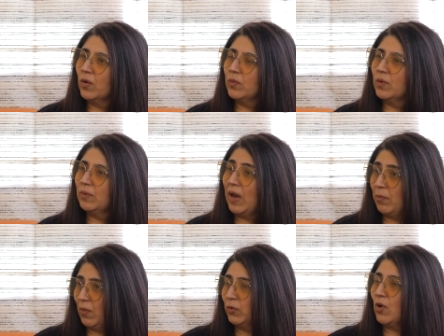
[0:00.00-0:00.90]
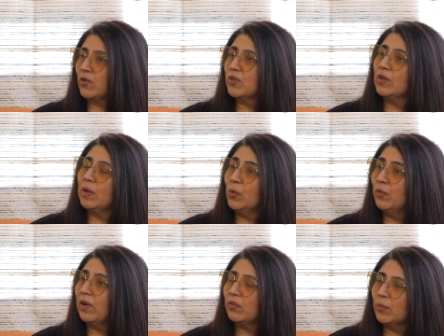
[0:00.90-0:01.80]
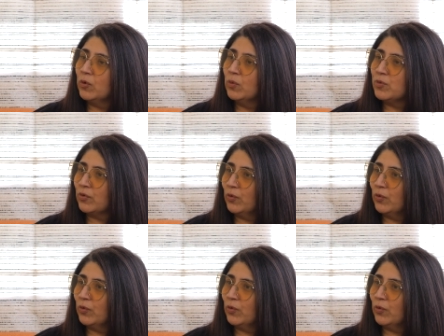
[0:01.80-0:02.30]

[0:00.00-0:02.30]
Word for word: know, the camera was constantly moving from room to